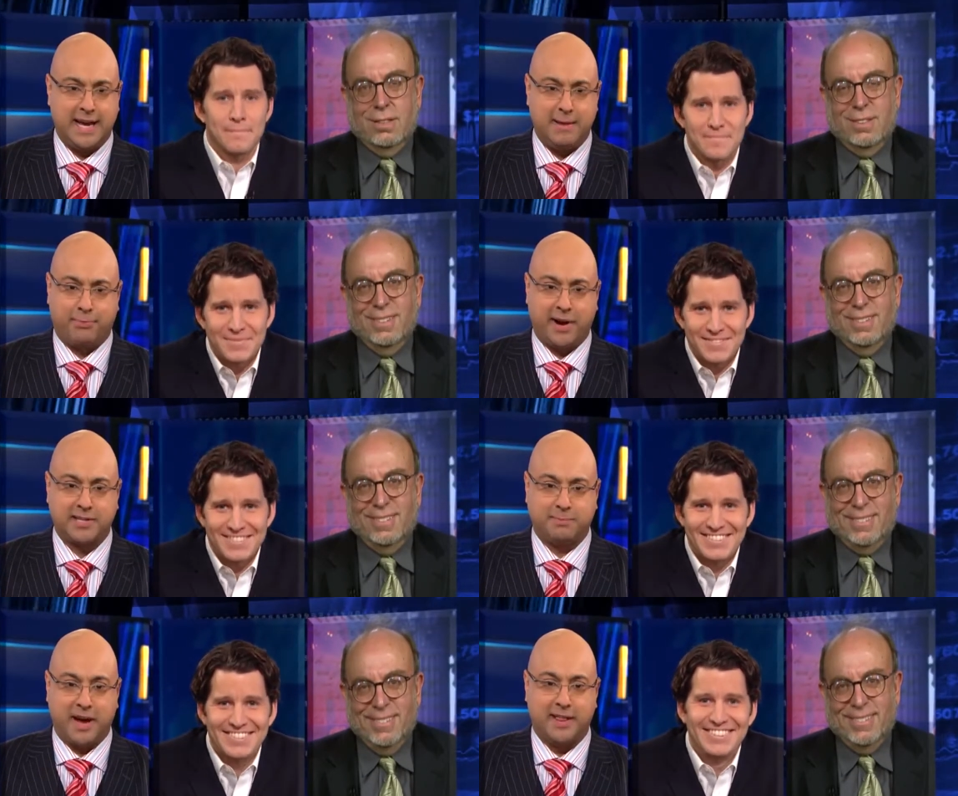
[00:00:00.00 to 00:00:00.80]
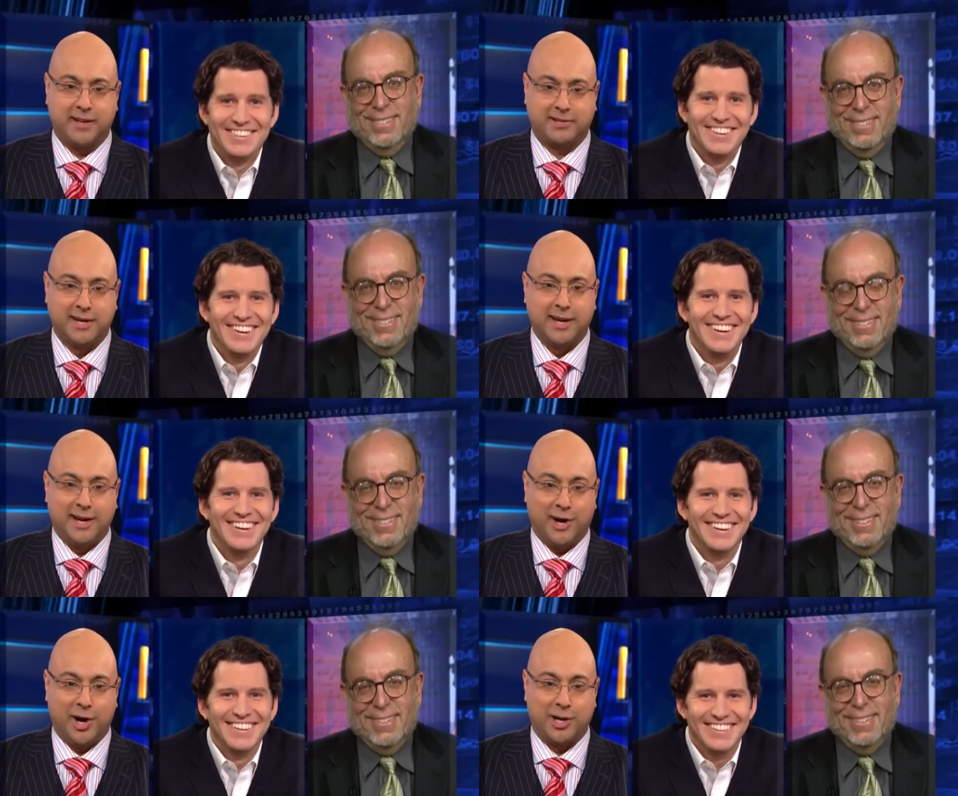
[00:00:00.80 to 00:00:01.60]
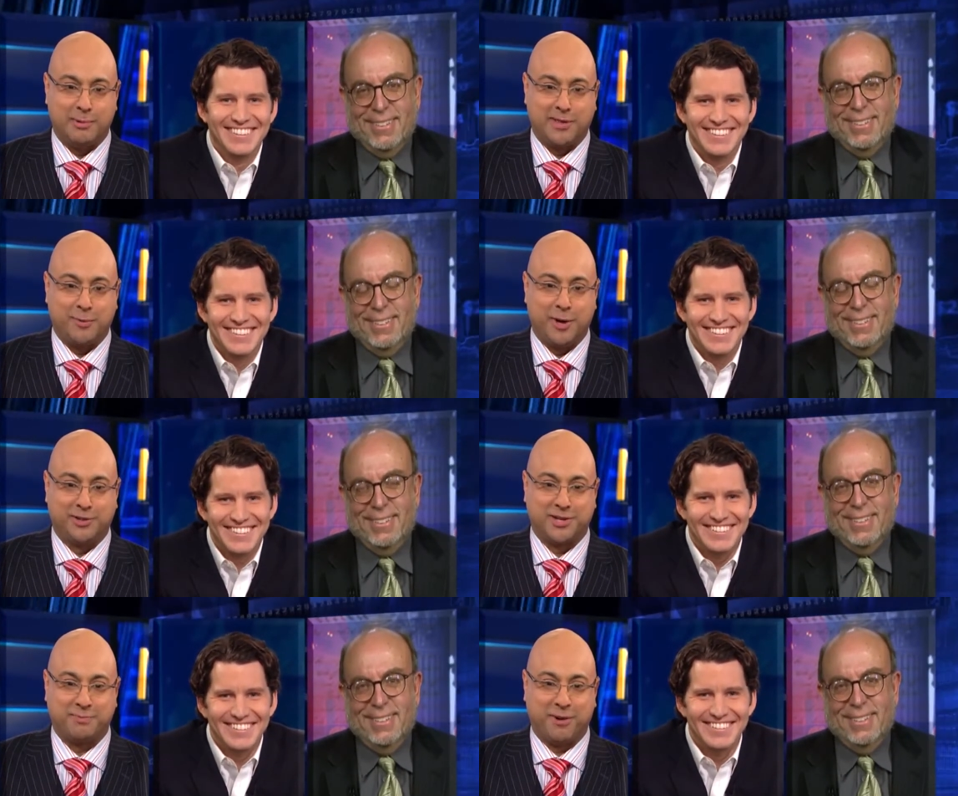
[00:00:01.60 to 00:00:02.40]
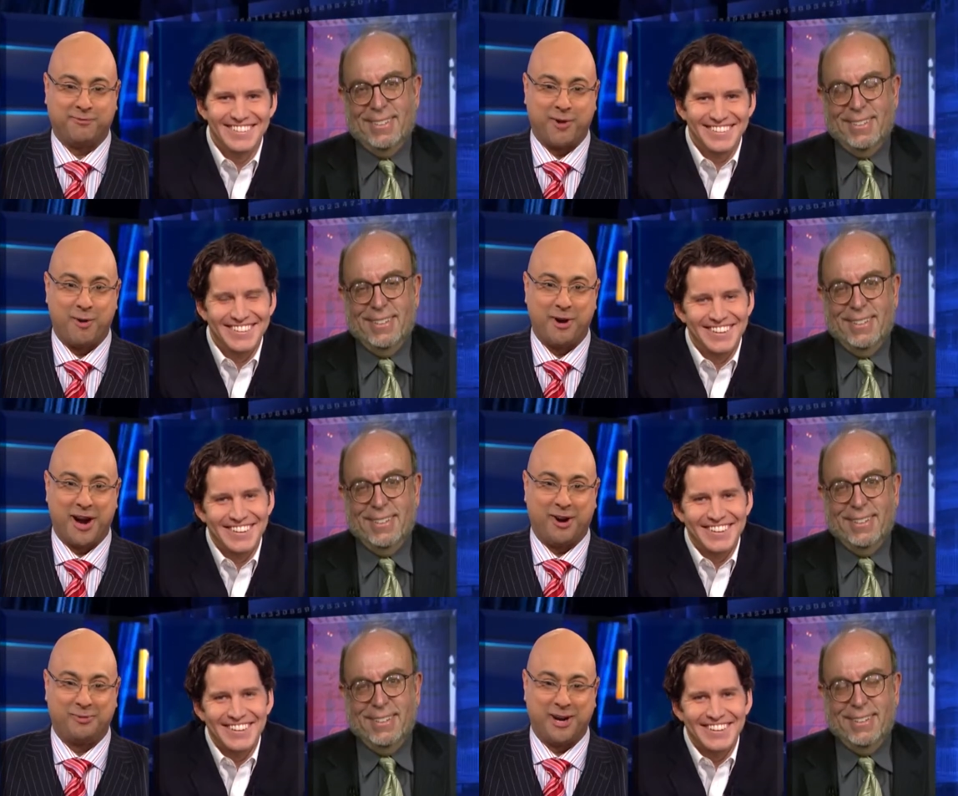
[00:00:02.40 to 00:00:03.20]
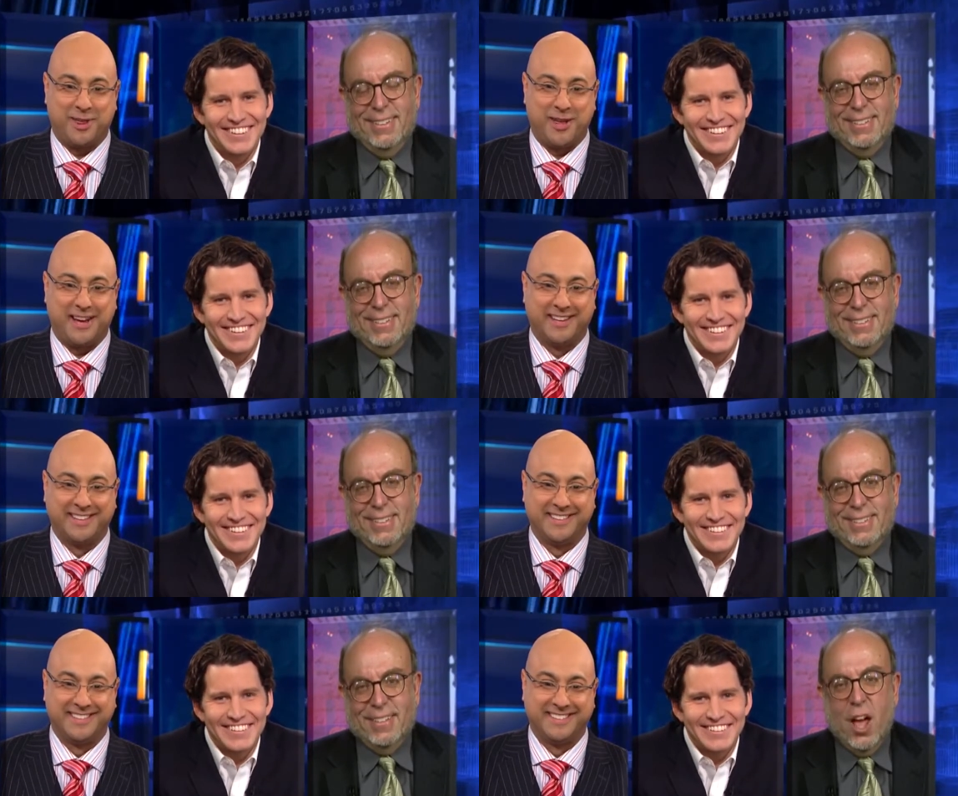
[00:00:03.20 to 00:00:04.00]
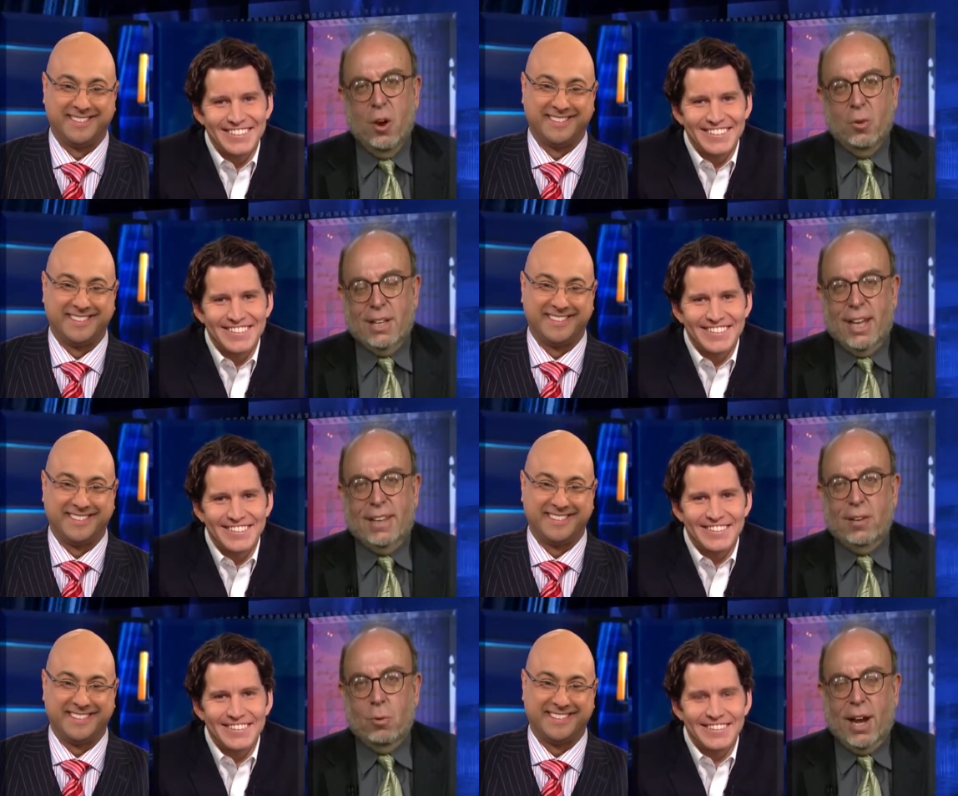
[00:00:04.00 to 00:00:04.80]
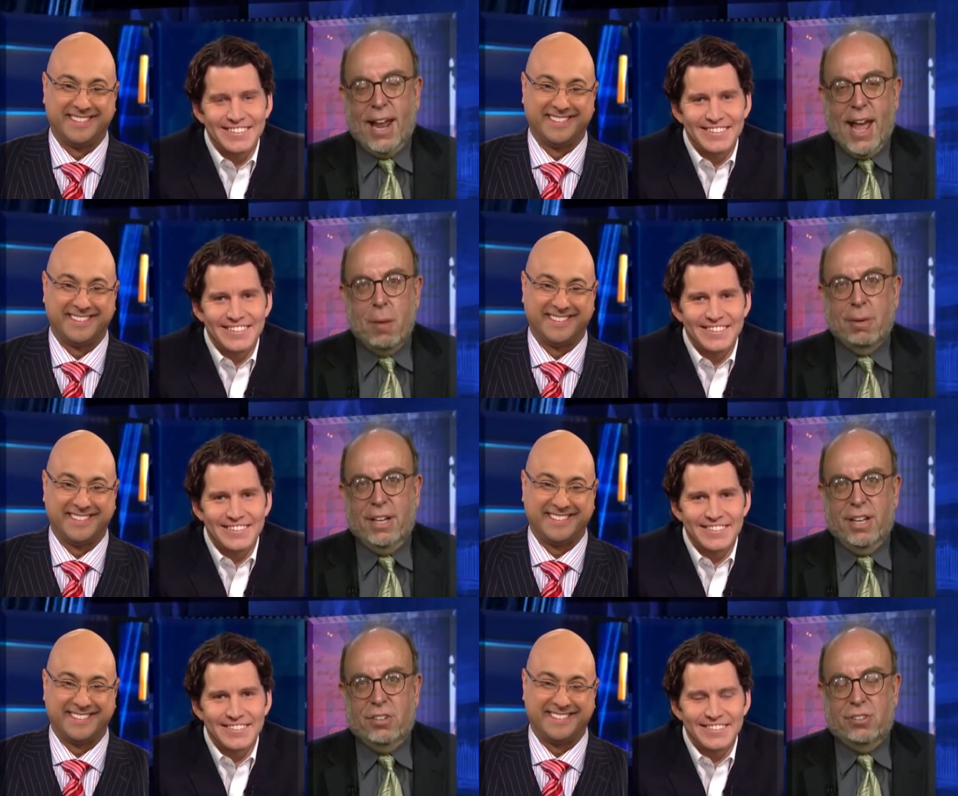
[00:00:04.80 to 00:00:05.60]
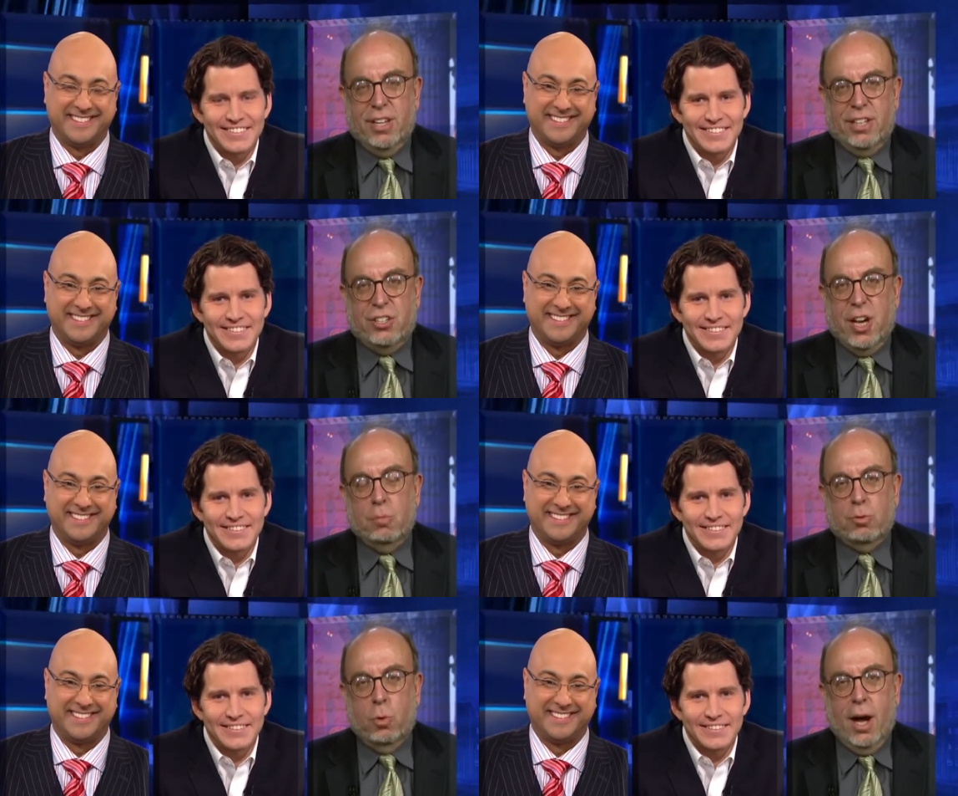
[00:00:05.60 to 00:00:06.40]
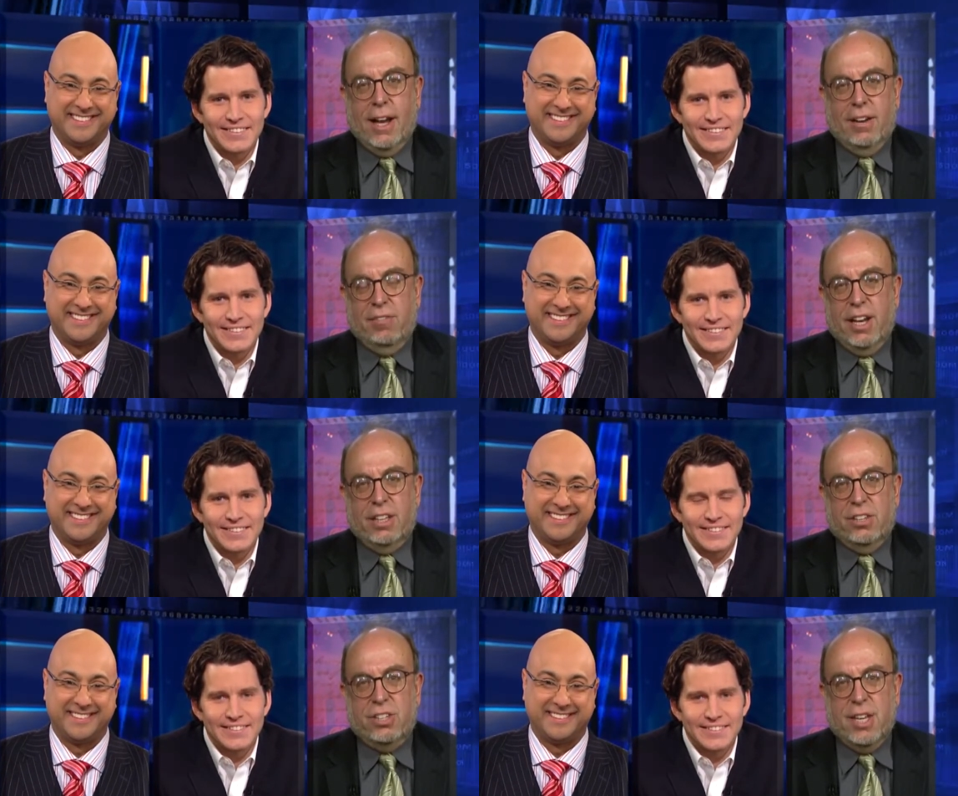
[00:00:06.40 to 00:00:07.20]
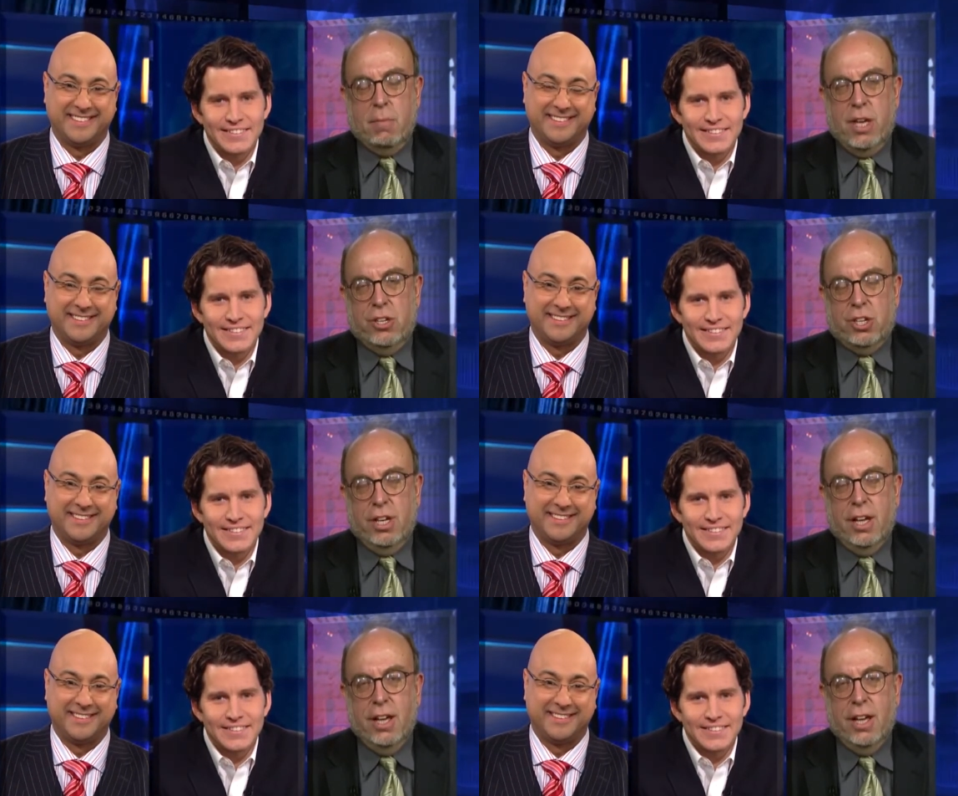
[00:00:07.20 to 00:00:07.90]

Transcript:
Speaker 1: unimpressed by this argument that Will just put forward. Harold, what do you think?
Speaker 2: Well, I think what happened is that James Watt invented the steam engine